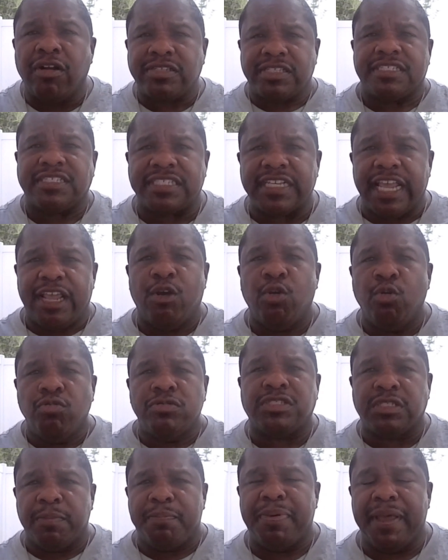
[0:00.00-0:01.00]
say
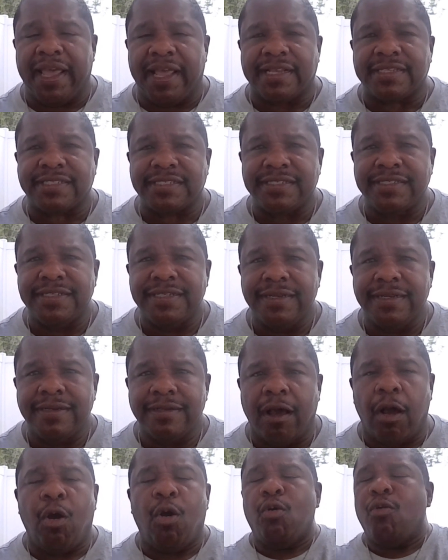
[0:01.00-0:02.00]
who's the best.
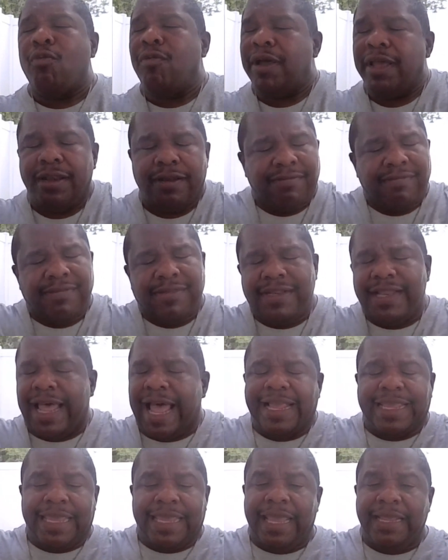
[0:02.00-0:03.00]
Oh, and
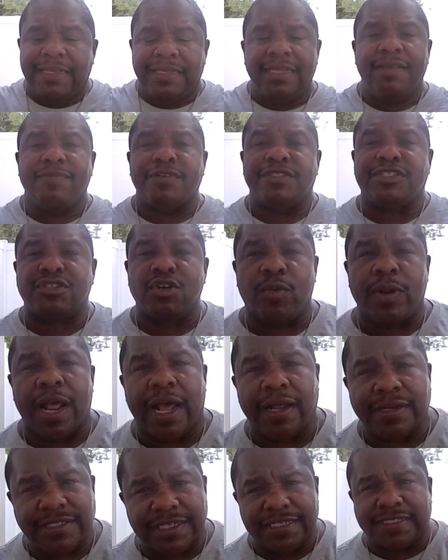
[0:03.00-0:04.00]
I can't leave the show
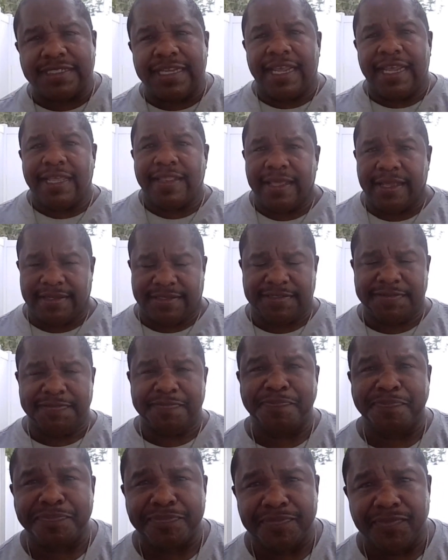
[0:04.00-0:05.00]
without just saying this.
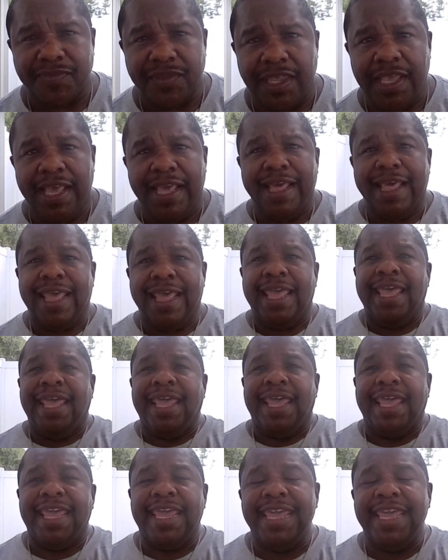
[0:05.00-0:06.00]

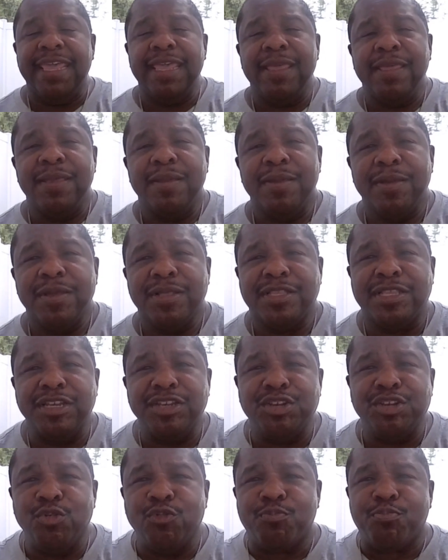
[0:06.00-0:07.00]
He
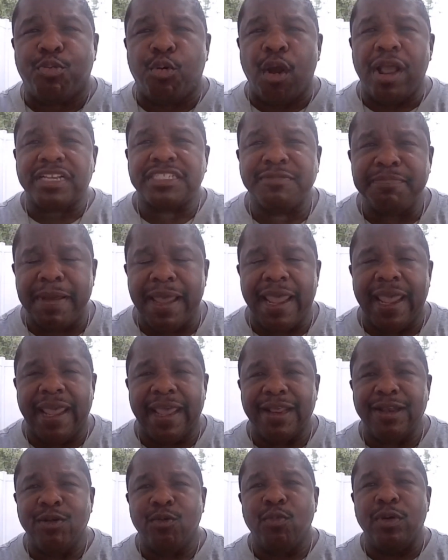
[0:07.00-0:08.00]
can do press
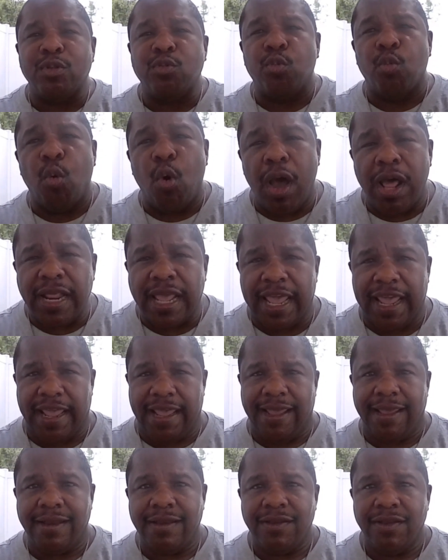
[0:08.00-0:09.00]
man with one
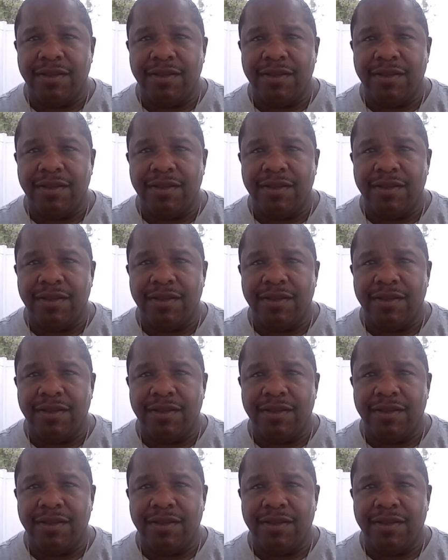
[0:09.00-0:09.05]
hand